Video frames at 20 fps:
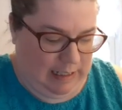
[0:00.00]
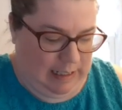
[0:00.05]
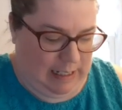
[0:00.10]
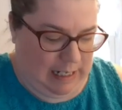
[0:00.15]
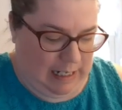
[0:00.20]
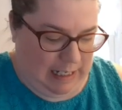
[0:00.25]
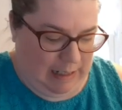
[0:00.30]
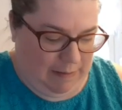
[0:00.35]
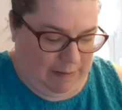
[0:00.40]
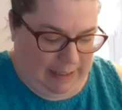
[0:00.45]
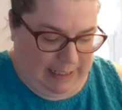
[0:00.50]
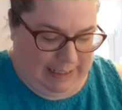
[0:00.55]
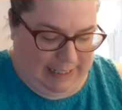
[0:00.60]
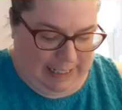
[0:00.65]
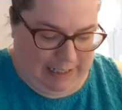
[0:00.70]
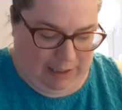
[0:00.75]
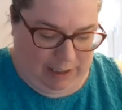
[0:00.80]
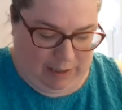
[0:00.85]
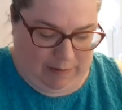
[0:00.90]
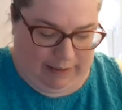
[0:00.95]
And then we'll get
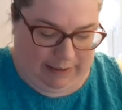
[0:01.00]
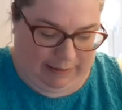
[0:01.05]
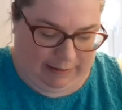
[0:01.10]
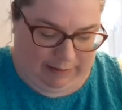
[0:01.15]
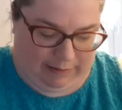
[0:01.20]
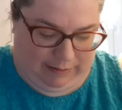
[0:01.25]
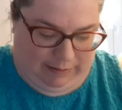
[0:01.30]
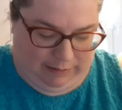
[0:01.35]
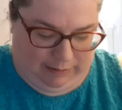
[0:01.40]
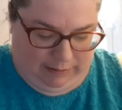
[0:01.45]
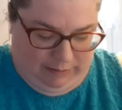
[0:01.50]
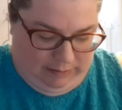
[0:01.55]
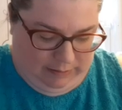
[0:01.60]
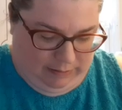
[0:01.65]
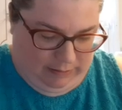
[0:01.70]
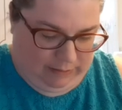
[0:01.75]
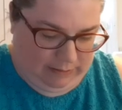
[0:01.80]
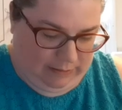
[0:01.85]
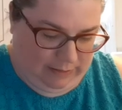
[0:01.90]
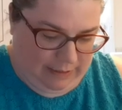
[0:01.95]
that going.
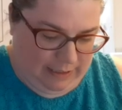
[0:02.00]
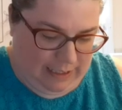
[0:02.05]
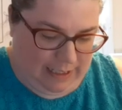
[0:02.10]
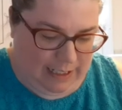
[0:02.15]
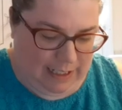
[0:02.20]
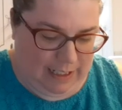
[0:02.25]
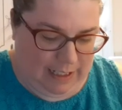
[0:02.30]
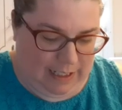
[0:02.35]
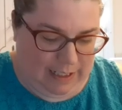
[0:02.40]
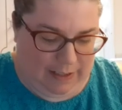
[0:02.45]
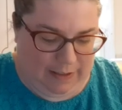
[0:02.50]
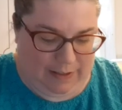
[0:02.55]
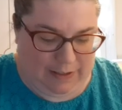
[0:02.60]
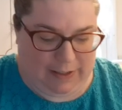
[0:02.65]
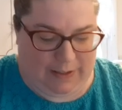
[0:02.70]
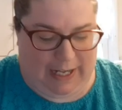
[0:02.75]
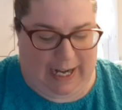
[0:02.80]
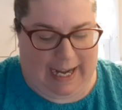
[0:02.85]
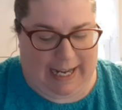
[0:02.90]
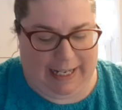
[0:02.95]

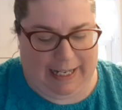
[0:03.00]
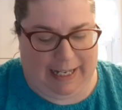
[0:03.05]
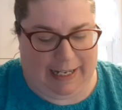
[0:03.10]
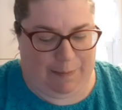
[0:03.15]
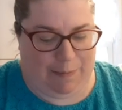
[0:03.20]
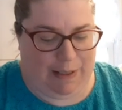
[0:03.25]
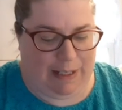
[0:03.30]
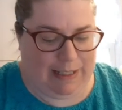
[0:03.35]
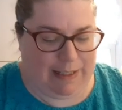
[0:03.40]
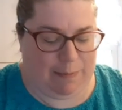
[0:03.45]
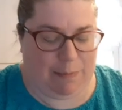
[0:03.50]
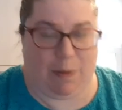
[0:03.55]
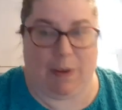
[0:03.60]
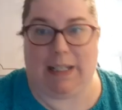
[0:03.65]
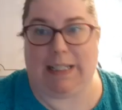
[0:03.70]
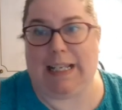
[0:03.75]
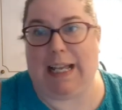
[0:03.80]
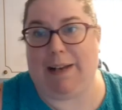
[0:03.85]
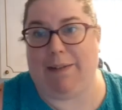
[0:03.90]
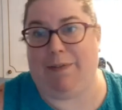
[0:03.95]
So yeah, it was, the
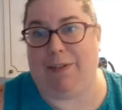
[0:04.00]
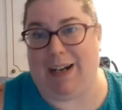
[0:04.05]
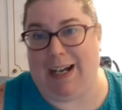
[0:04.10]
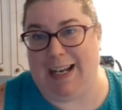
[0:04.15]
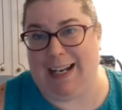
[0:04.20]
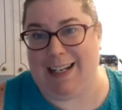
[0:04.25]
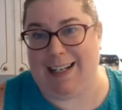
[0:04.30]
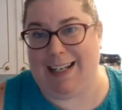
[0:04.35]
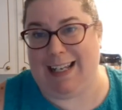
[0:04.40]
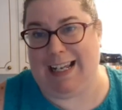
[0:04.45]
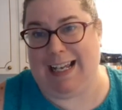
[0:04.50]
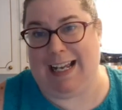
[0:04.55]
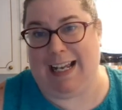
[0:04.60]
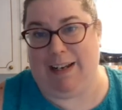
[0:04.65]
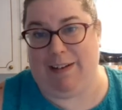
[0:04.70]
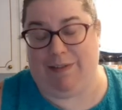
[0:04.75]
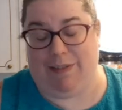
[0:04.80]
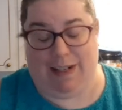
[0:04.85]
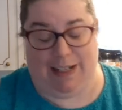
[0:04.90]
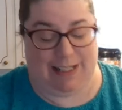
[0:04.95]
boys had fun. They
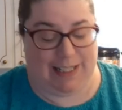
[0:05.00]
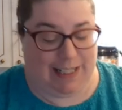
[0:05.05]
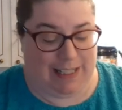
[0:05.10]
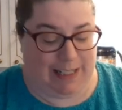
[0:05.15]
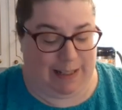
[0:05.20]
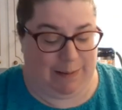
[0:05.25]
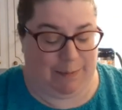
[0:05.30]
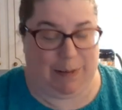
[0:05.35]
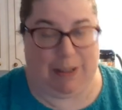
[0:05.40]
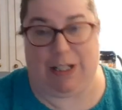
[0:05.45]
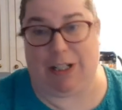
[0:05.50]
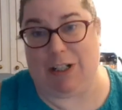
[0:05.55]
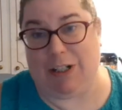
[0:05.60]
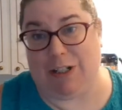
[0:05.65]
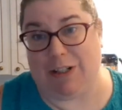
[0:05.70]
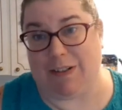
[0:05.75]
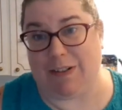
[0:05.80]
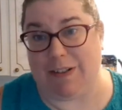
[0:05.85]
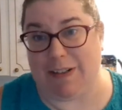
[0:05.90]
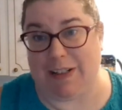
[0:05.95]
had fun taking
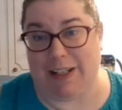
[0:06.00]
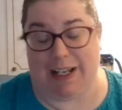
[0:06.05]
pictures.